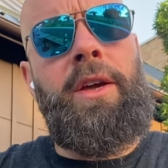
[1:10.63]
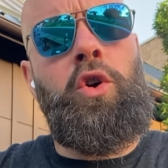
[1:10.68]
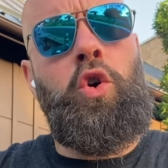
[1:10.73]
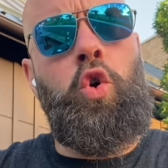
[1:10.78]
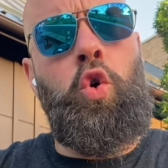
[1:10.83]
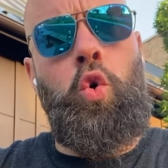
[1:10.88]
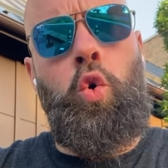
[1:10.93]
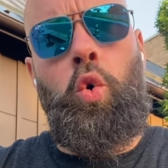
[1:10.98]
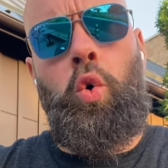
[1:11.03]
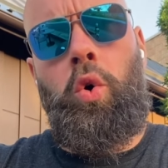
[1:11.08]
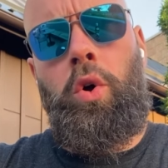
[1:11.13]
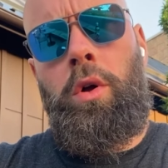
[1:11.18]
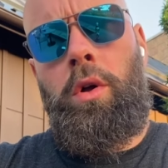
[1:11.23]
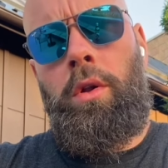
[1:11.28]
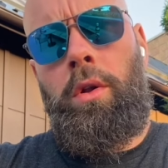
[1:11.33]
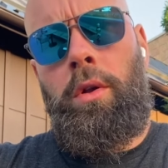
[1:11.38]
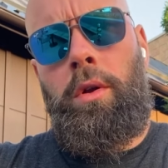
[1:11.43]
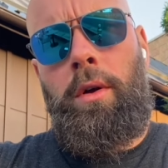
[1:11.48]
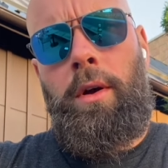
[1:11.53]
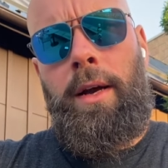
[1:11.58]

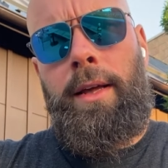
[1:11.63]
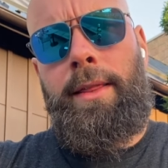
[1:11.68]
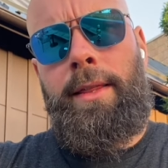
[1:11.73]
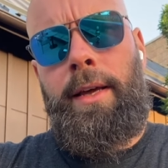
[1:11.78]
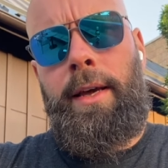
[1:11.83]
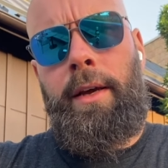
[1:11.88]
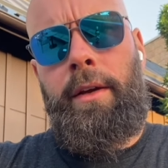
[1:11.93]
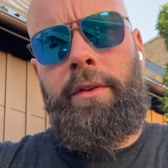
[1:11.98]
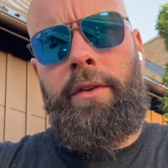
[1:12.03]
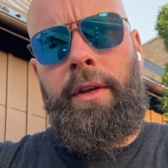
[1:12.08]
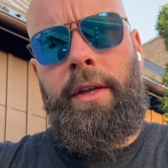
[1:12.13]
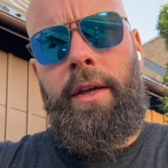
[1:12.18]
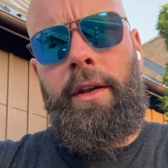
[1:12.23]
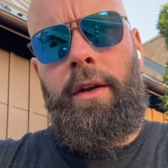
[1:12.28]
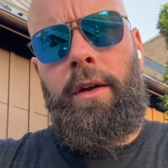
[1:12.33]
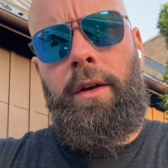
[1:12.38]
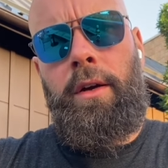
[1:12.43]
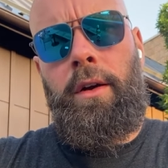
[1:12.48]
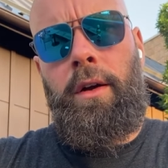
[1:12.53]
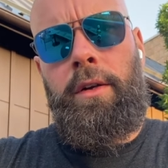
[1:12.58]
cool, I think, to get
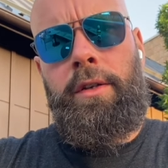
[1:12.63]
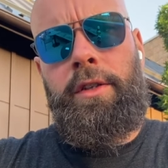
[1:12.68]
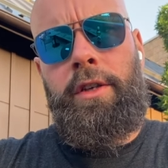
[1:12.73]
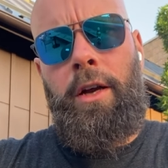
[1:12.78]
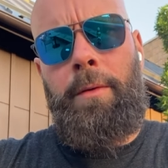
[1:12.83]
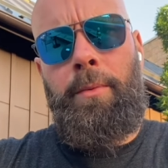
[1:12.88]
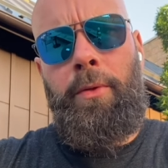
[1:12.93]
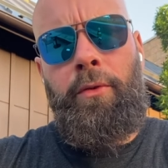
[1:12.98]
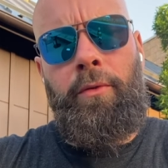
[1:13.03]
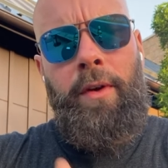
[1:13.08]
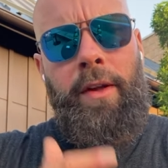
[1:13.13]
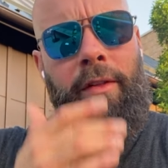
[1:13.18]
a sub-3